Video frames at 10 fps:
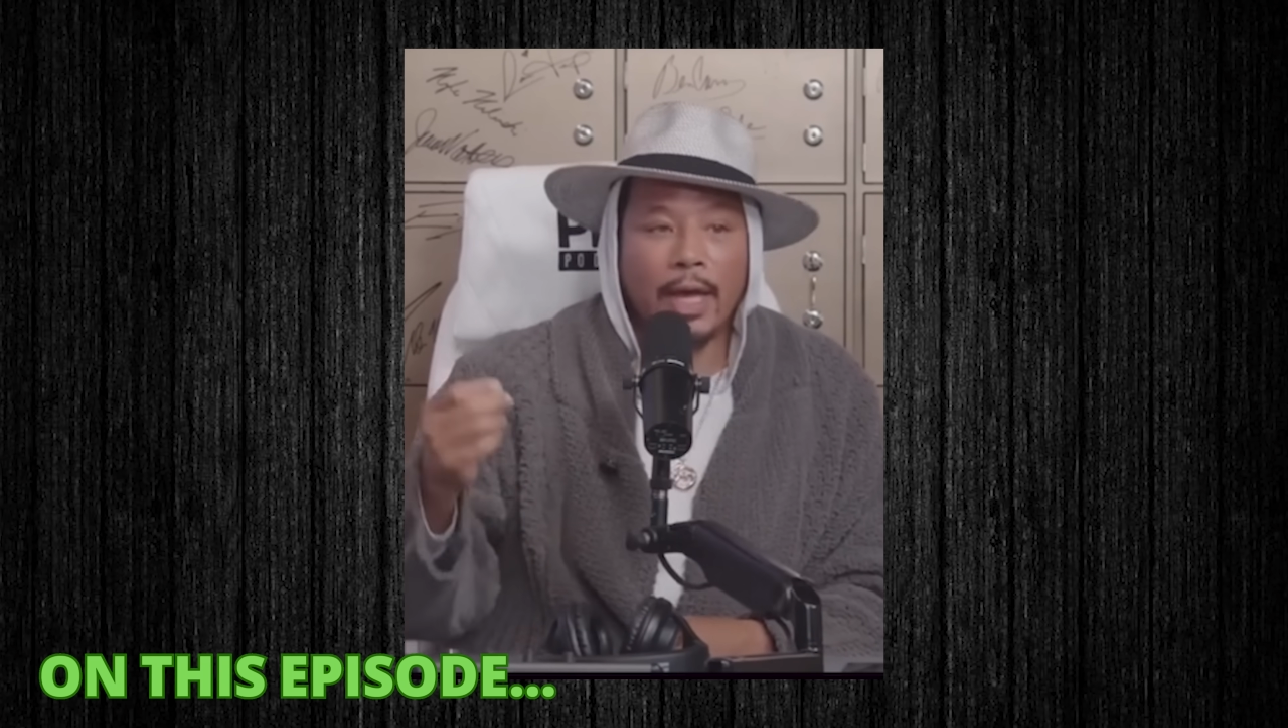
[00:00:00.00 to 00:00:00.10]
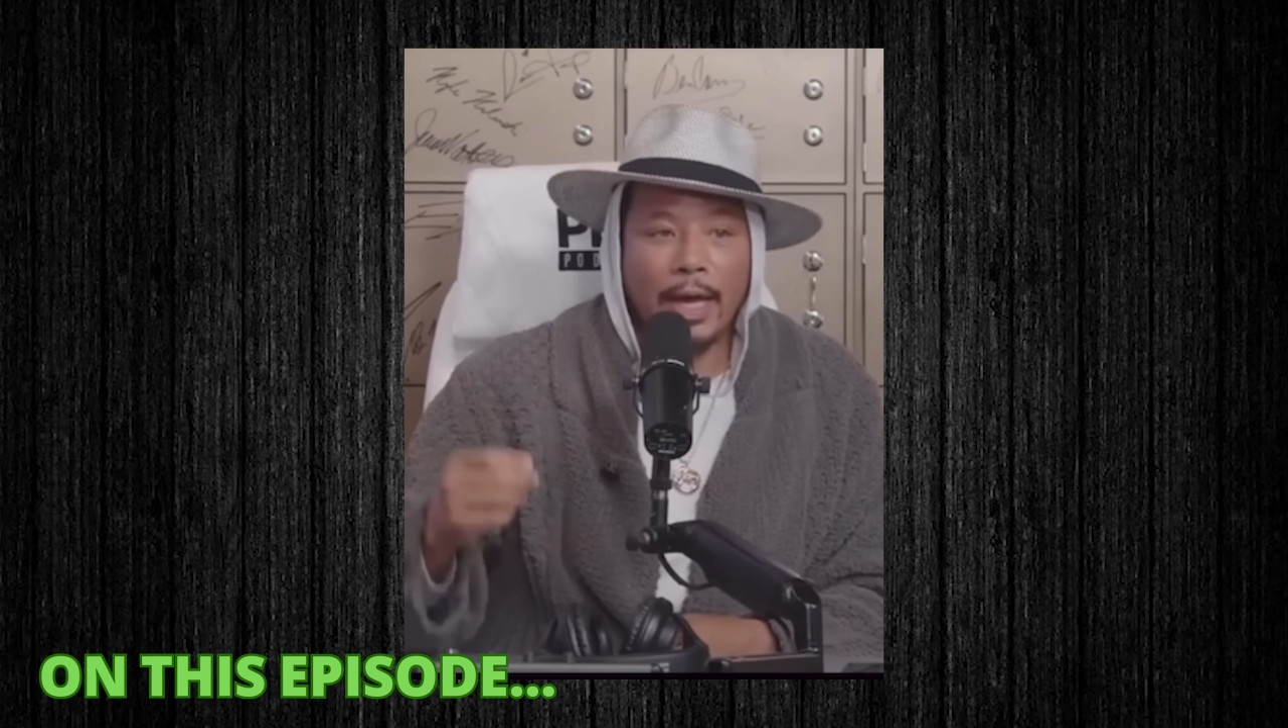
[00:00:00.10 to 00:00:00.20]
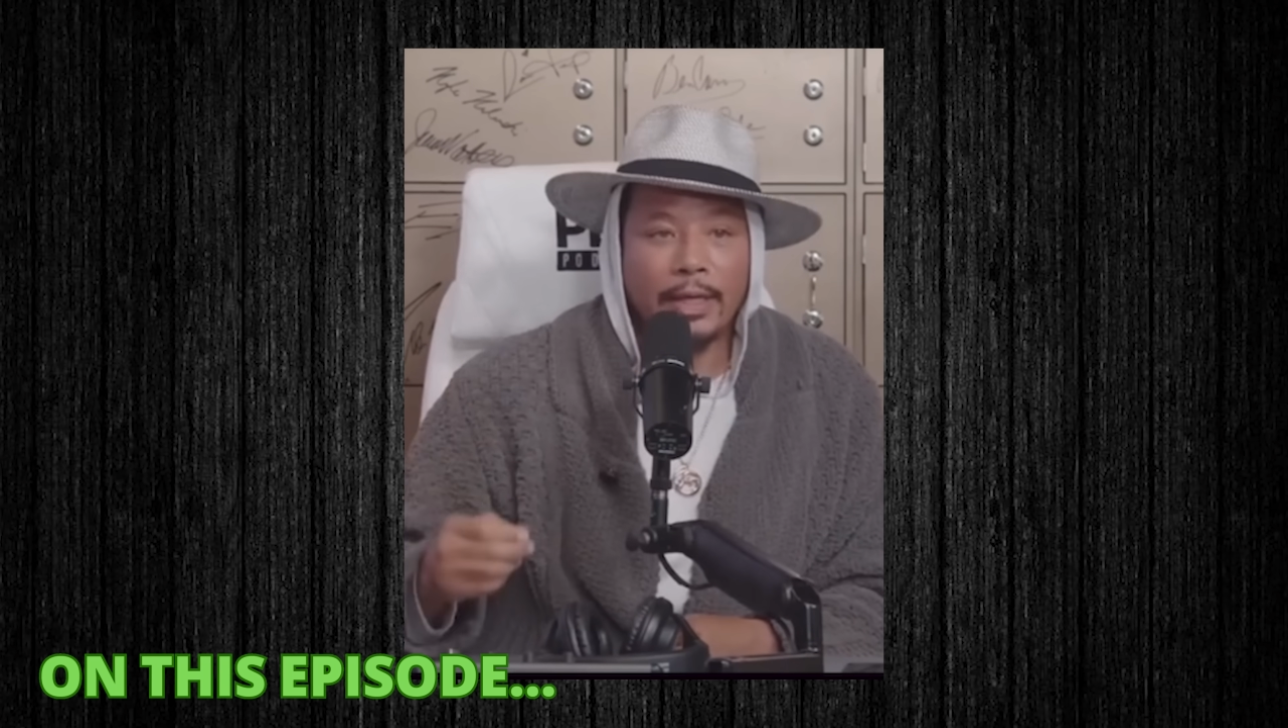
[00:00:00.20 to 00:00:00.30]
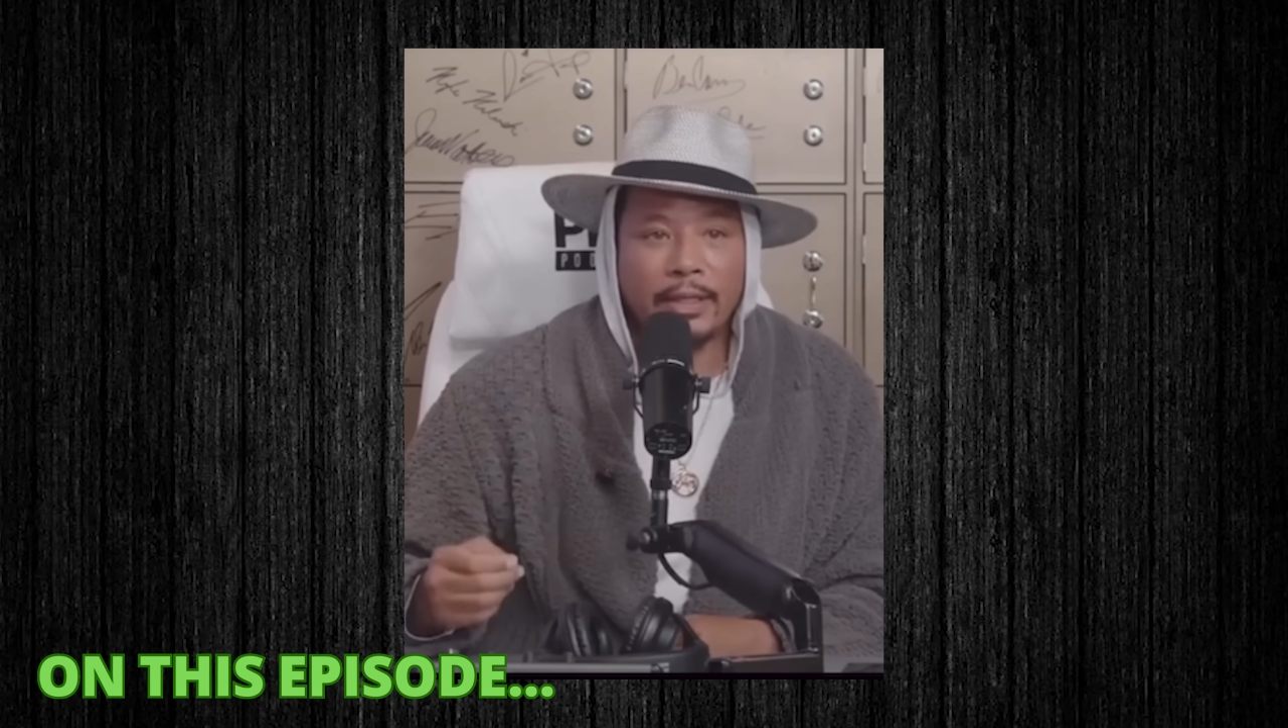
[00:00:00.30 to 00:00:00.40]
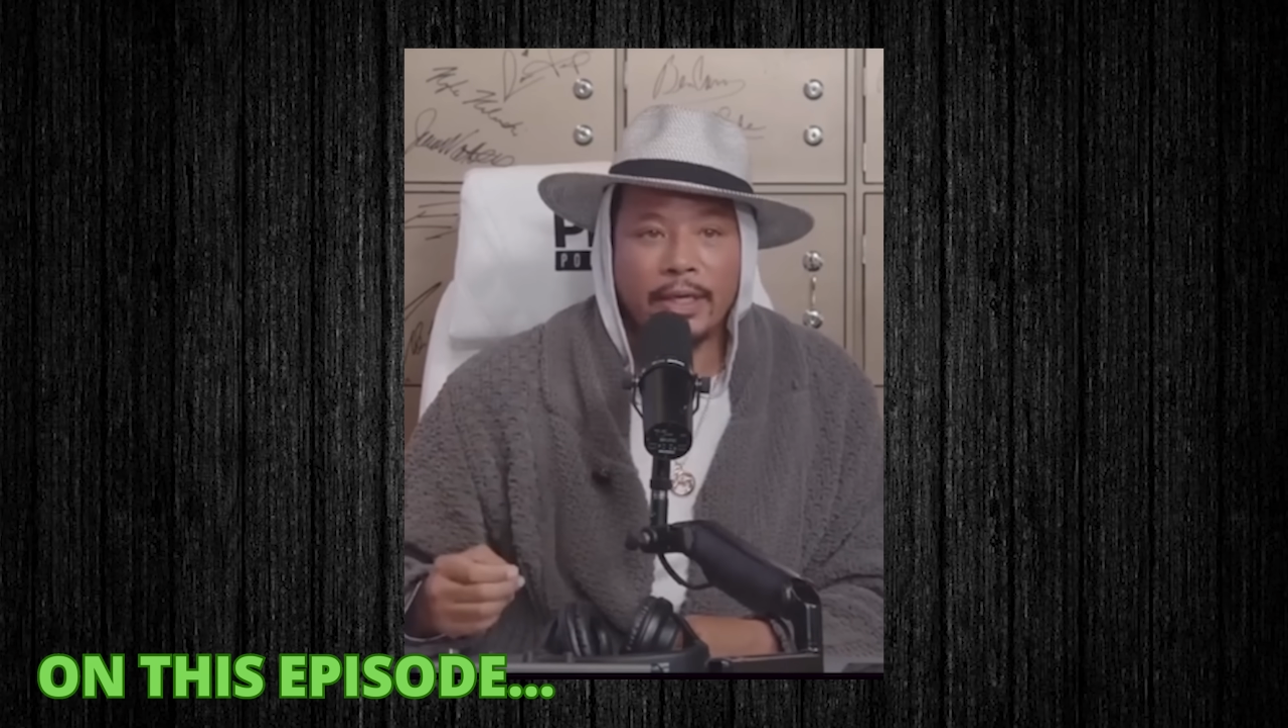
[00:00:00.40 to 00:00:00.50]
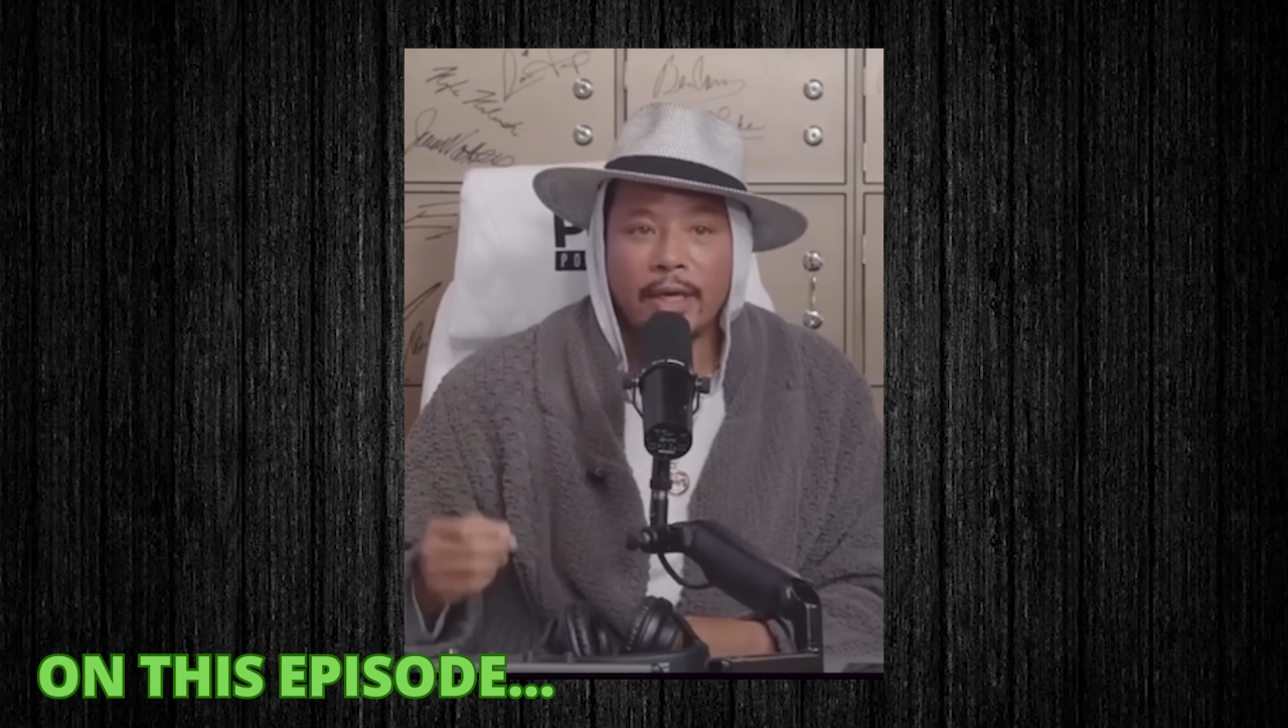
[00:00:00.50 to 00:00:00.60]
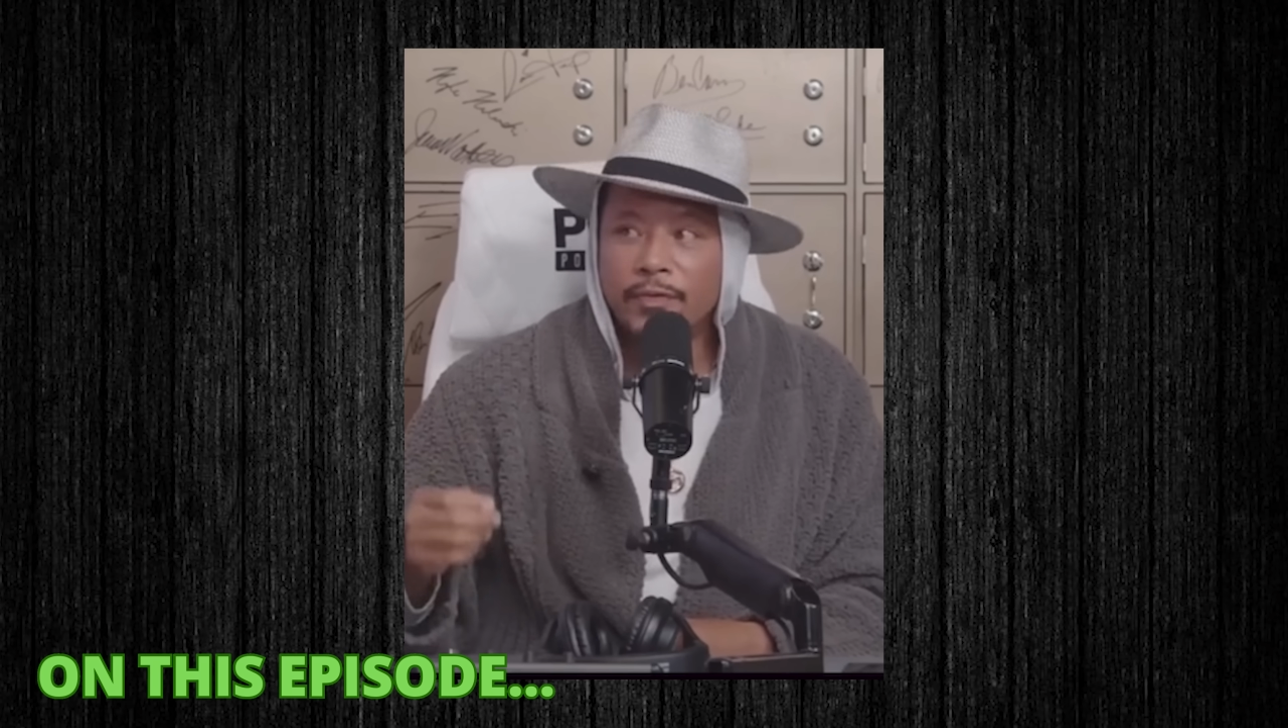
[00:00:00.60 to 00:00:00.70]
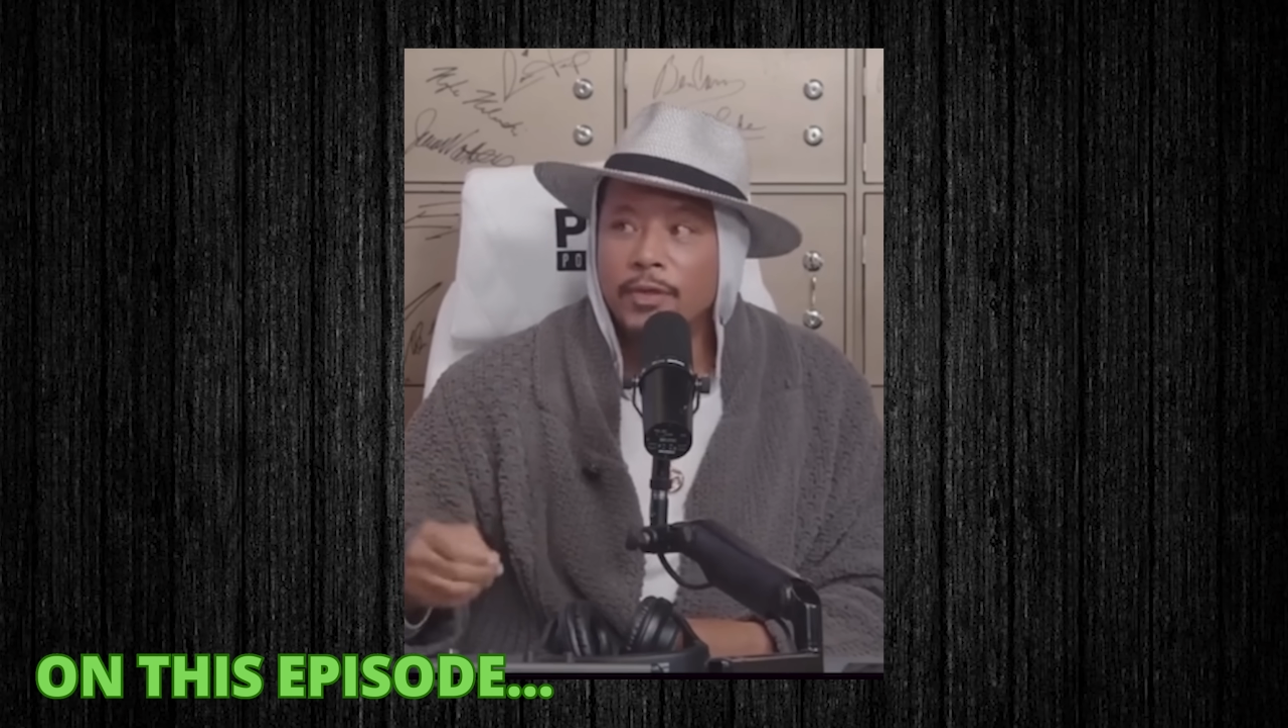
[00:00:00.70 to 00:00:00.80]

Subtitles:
I can think of.